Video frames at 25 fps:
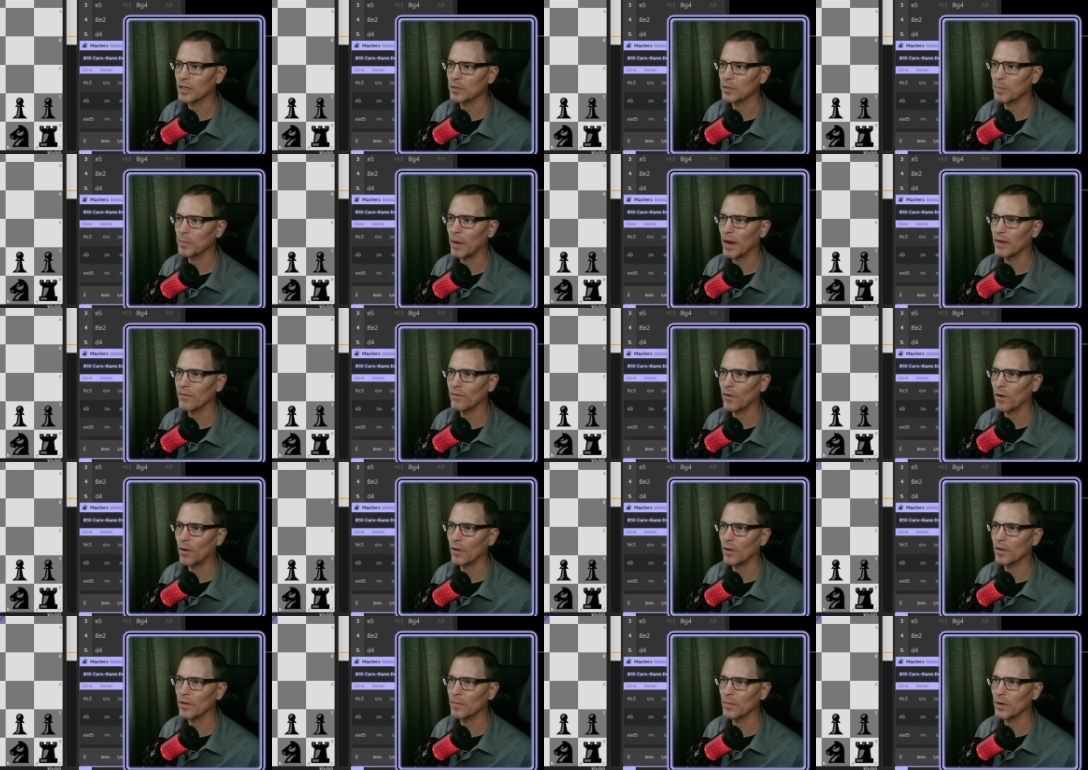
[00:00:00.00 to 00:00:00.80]
is by
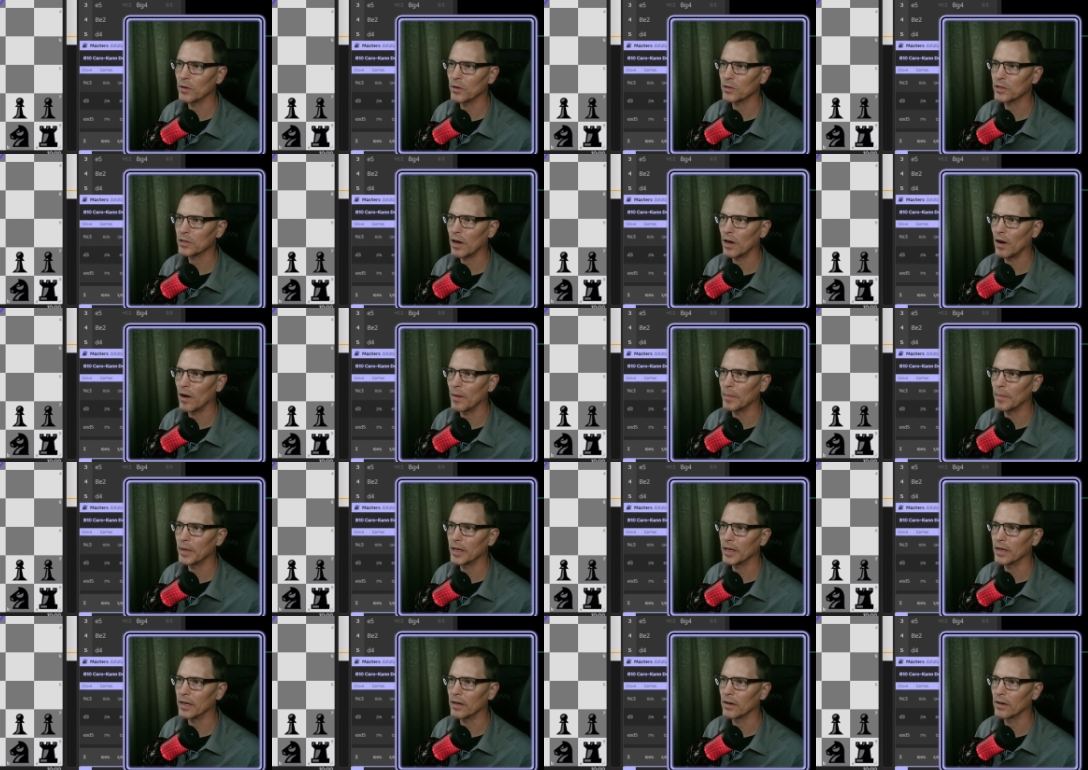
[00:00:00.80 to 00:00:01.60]
far the most
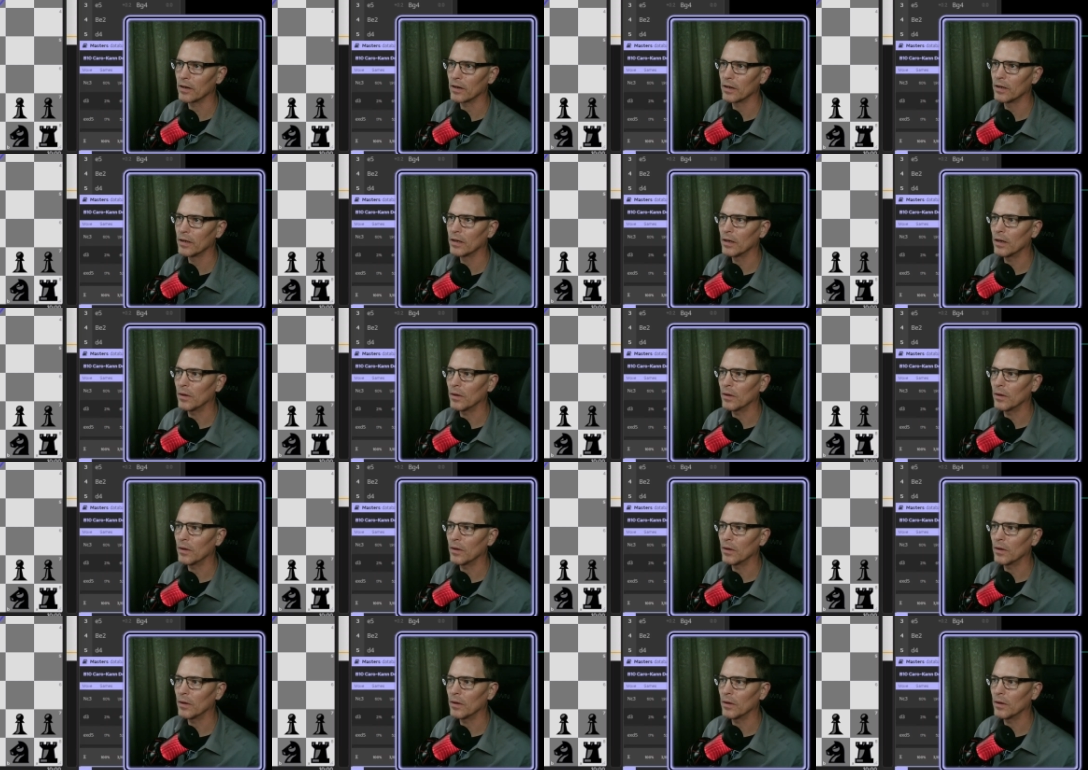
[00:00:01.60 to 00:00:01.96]
common here.